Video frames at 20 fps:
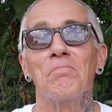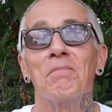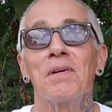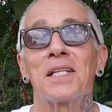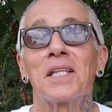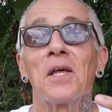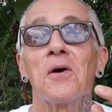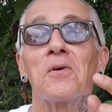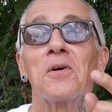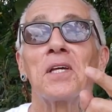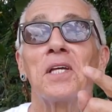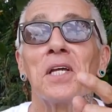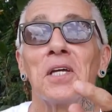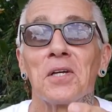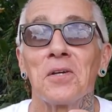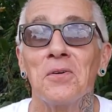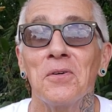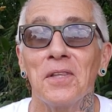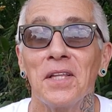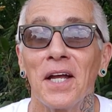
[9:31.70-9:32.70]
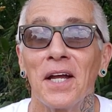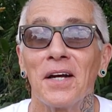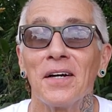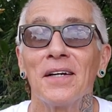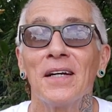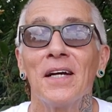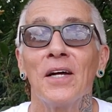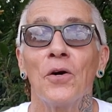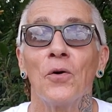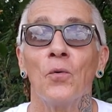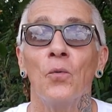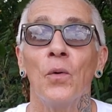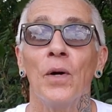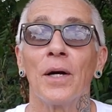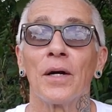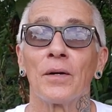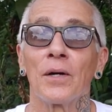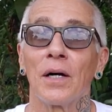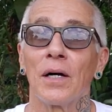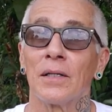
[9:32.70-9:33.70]
but they'll get you there
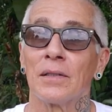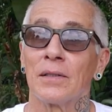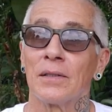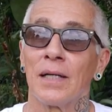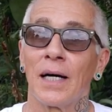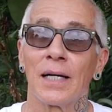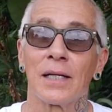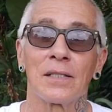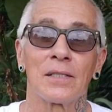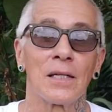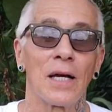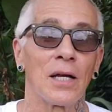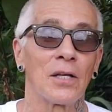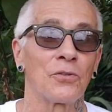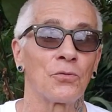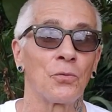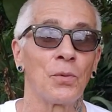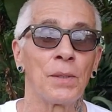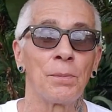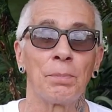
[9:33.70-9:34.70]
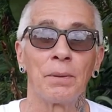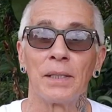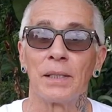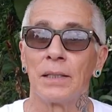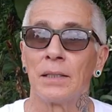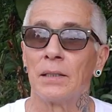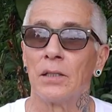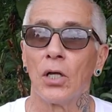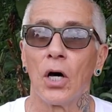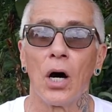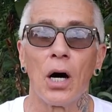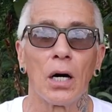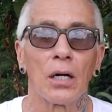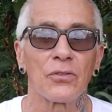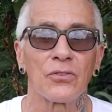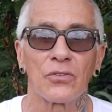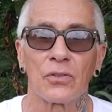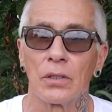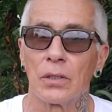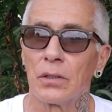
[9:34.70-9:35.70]
where a lot of times we'd be
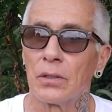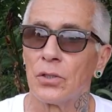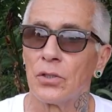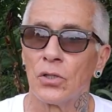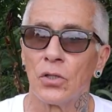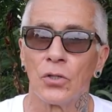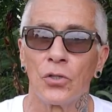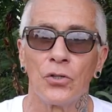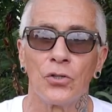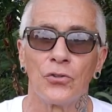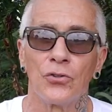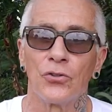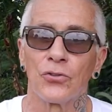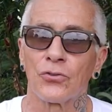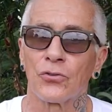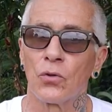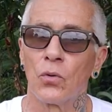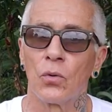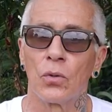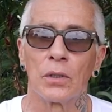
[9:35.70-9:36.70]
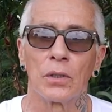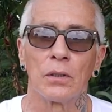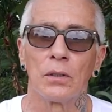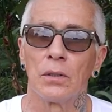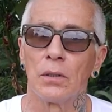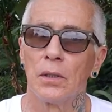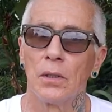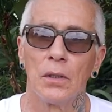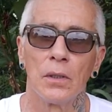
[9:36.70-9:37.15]
lost and, you know, you're just going